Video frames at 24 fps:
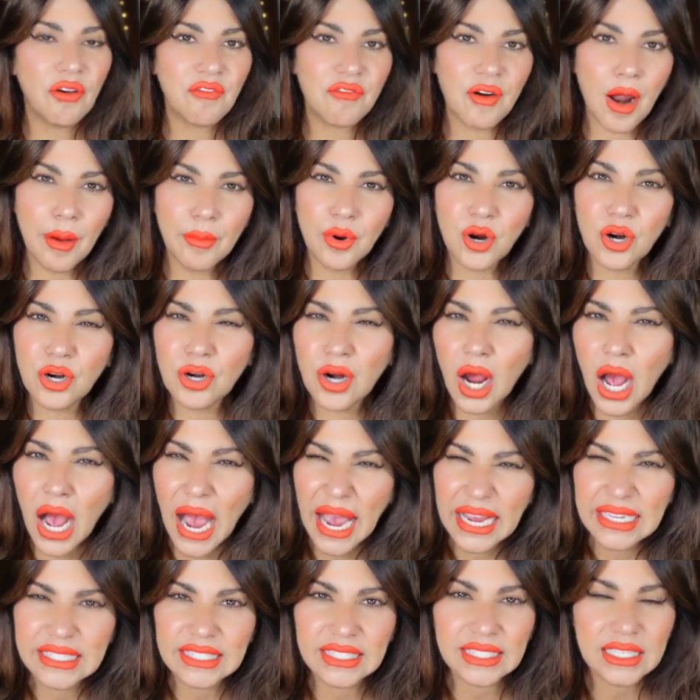From her
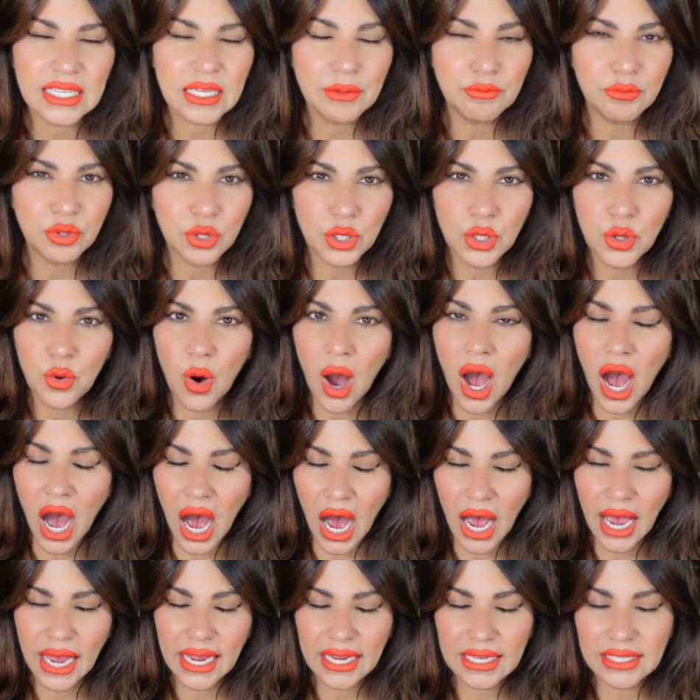icy blue
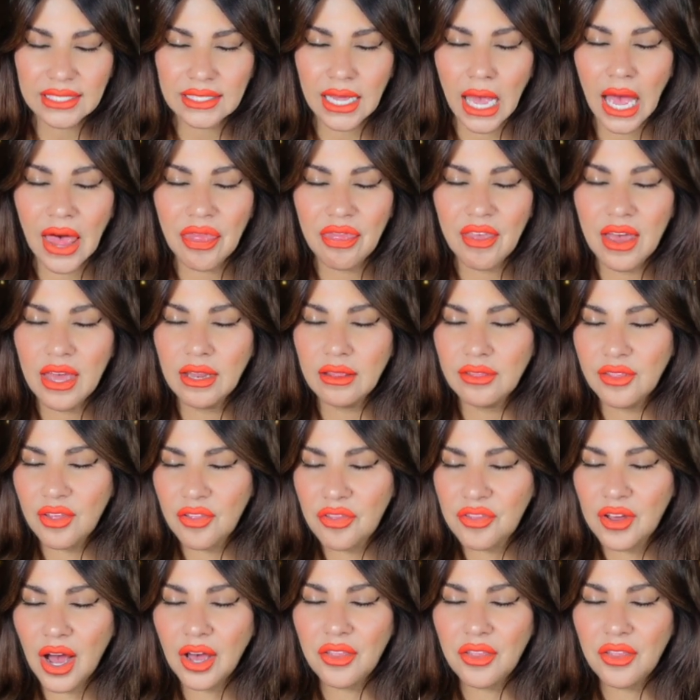eyes and then the